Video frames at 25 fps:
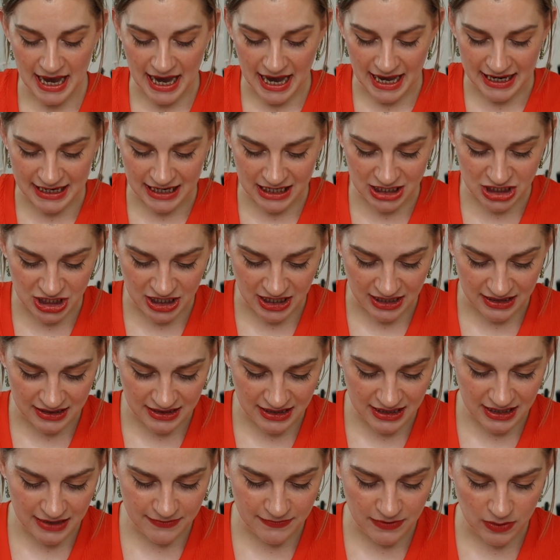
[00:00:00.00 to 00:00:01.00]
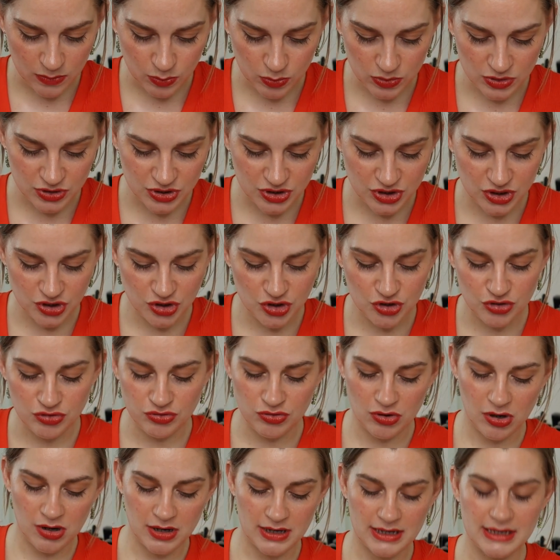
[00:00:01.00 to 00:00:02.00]
And actually, I think if I was to
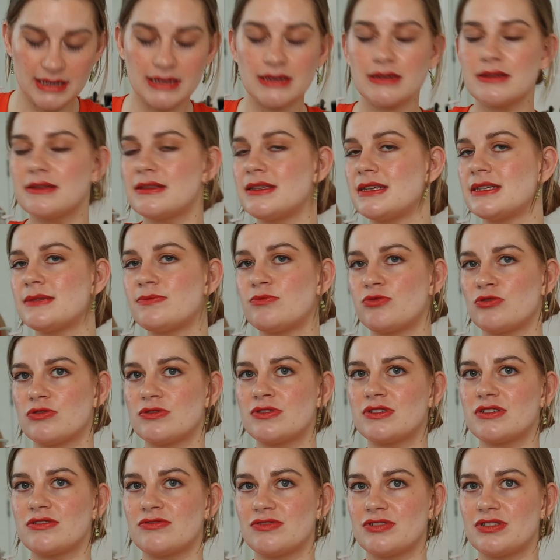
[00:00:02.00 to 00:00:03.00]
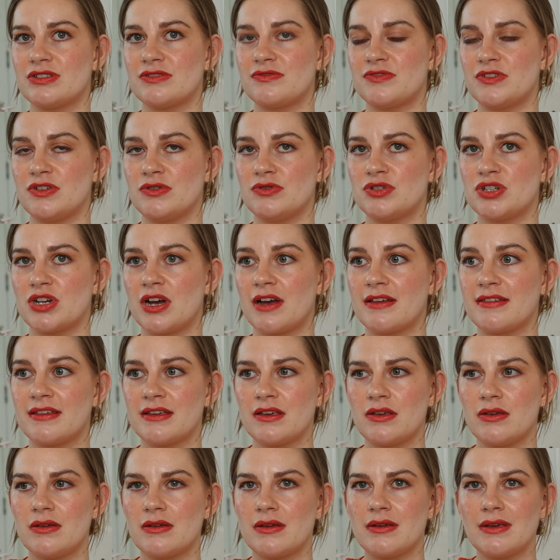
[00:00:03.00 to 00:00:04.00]
try this bronzer in the future, I
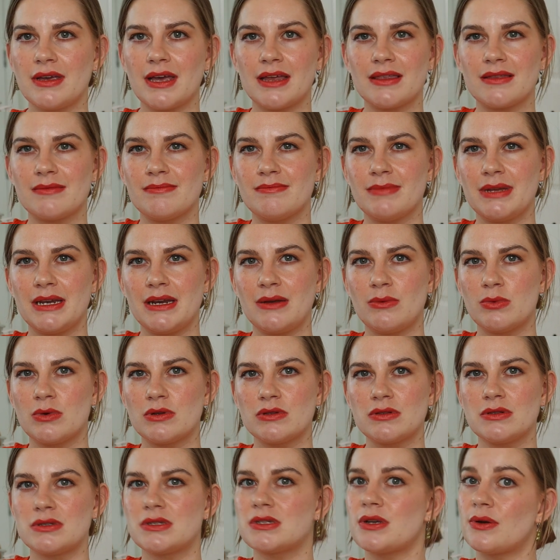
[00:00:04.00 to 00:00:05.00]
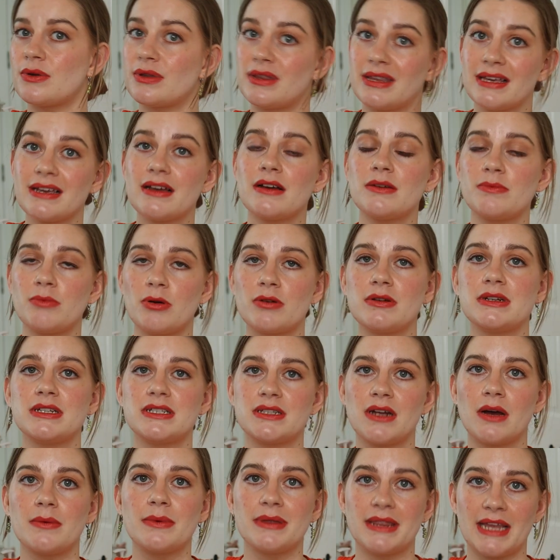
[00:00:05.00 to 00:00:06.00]
think you can get the mini ones, so I think I'd probably
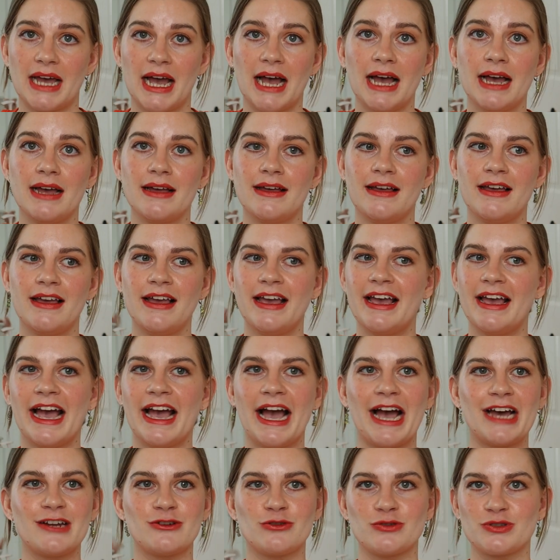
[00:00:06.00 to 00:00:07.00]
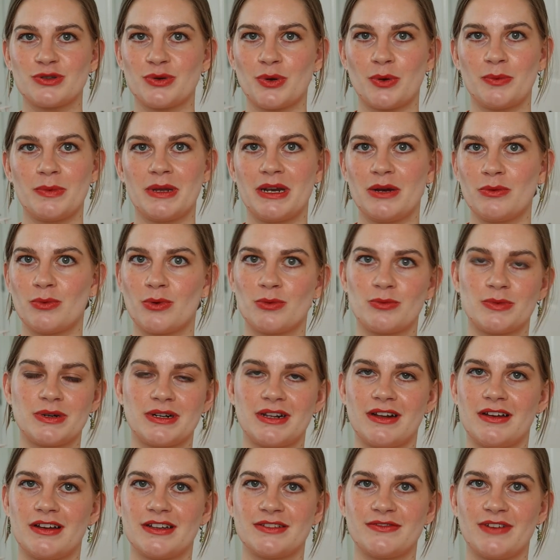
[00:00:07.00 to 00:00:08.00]
start with that. And also, a mini one would
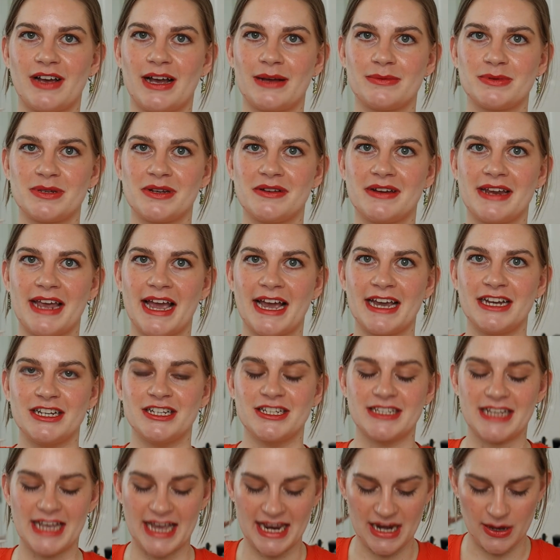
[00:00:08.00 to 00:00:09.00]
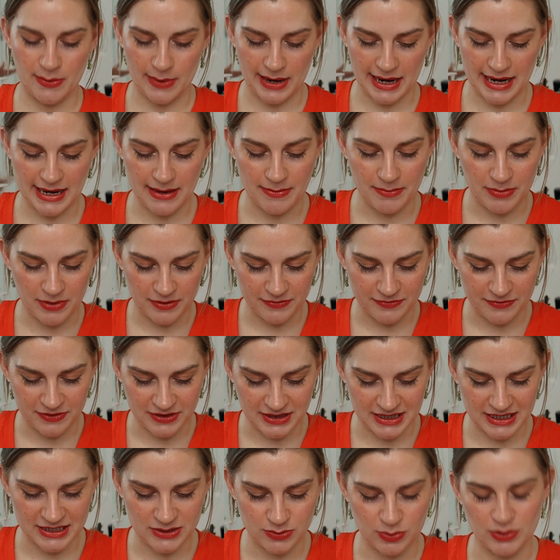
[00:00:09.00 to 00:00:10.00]
last for absolutely ages anyway, but for
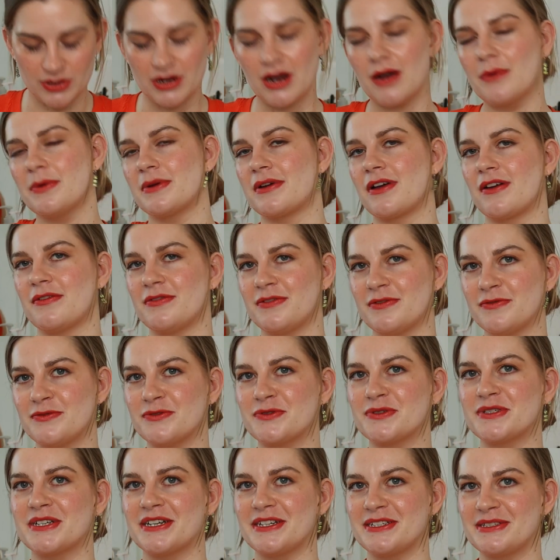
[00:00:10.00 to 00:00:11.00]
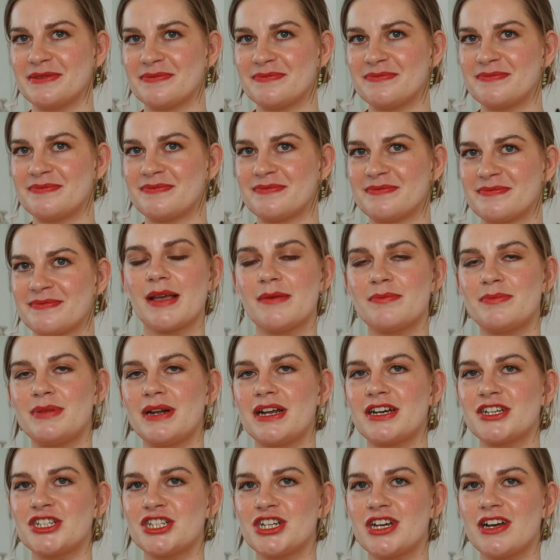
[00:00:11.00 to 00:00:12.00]
this one I would go for the full size.
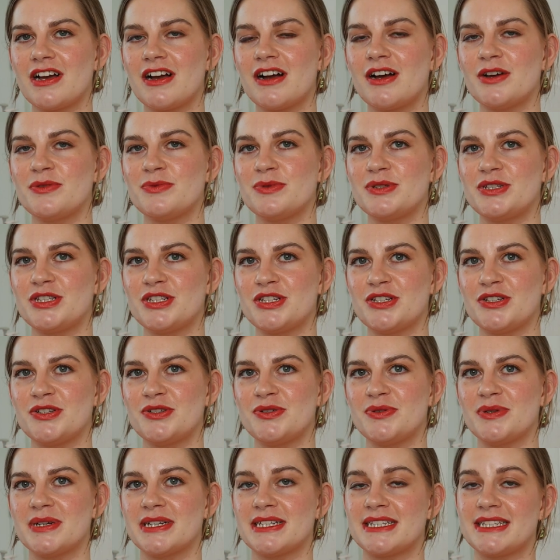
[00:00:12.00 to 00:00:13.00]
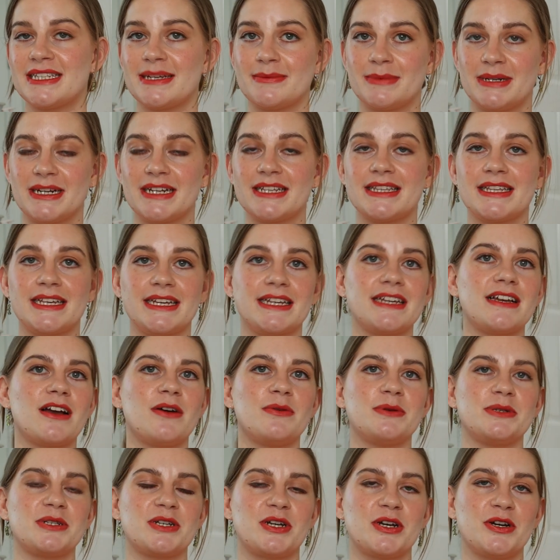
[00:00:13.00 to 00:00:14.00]
Blusher, I would do a similar thing. I
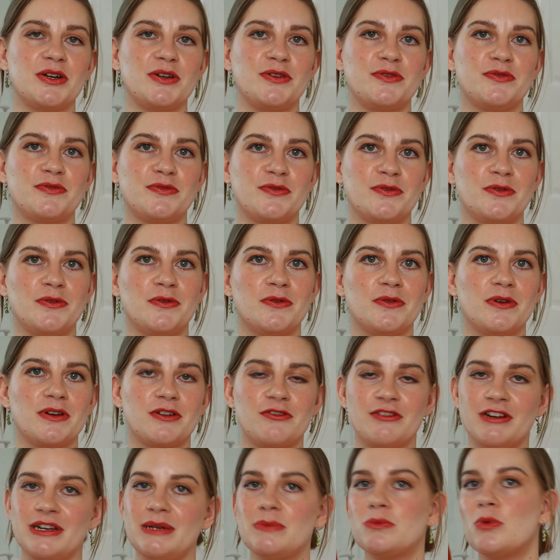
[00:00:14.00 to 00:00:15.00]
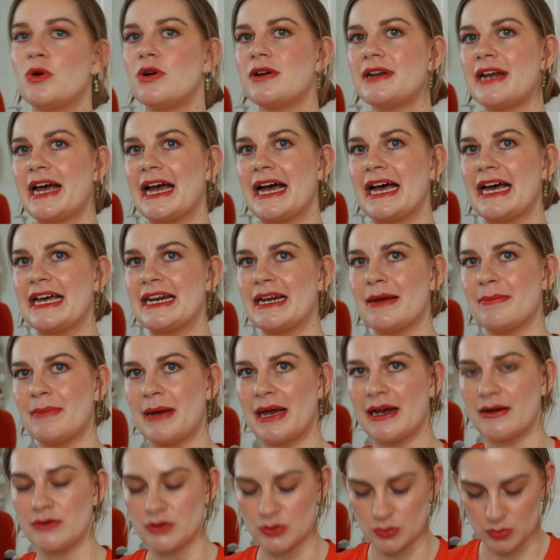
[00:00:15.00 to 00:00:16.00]
would go for a cream one and a
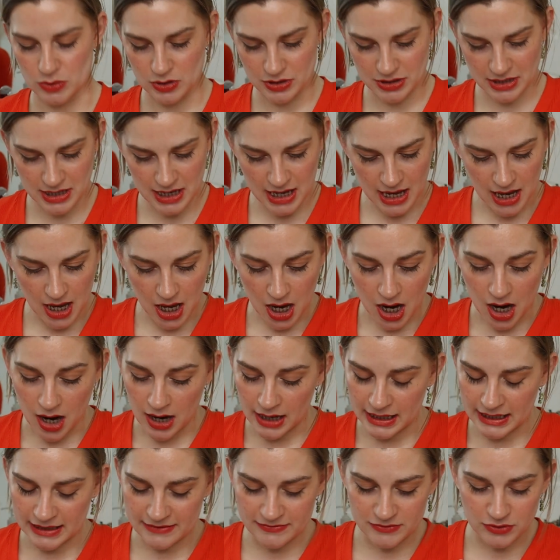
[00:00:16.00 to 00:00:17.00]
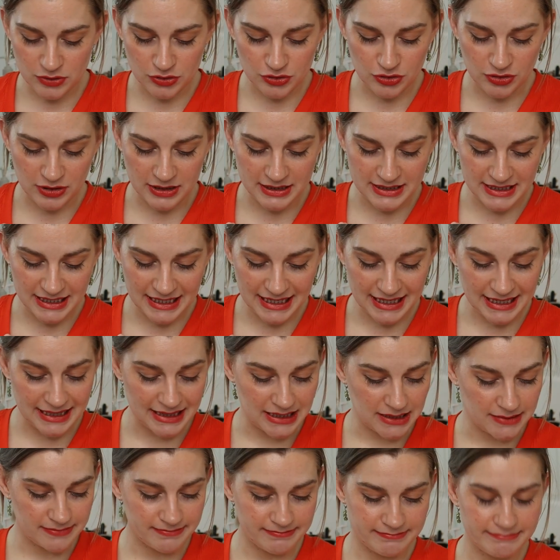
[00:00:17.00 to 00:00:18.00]
powder one. I have not tried
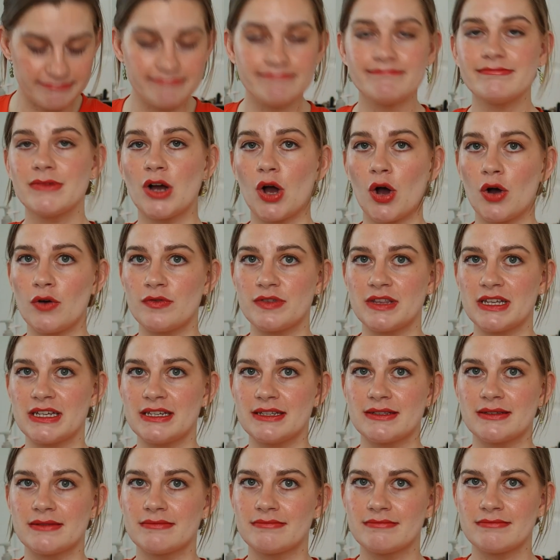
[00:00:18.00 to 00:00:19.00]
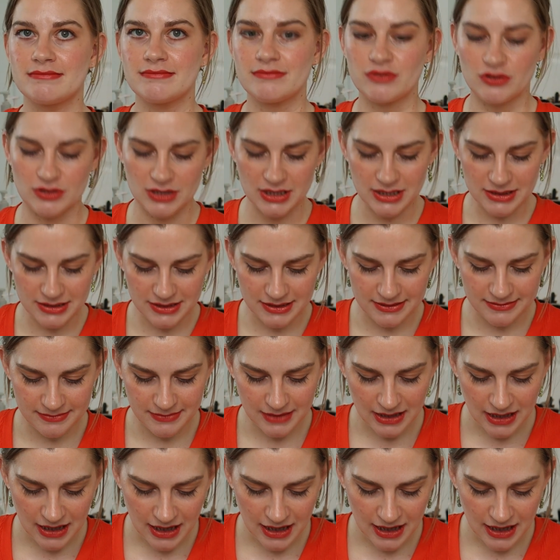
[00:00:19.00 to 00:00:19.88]
either of these products.